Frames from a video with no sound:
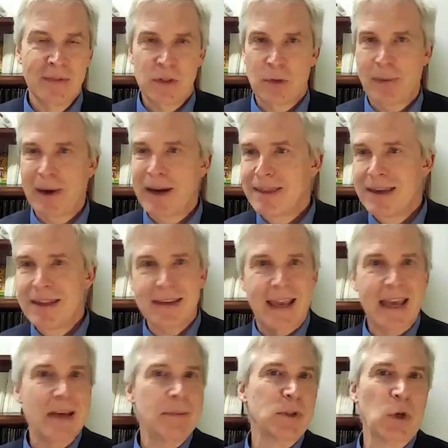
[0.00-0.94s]
So by then,
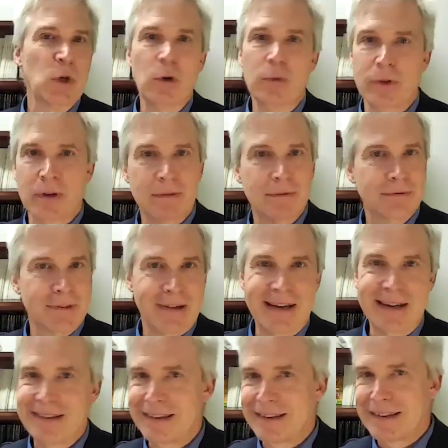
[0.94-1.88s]
the game's over,
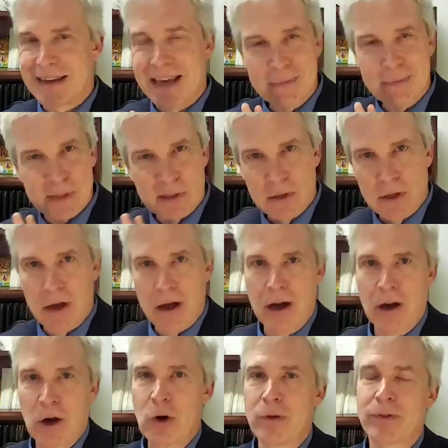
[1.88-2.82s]
right? The, the game's
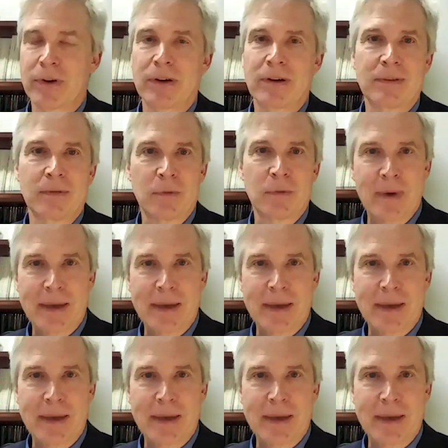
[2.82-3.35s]
long over.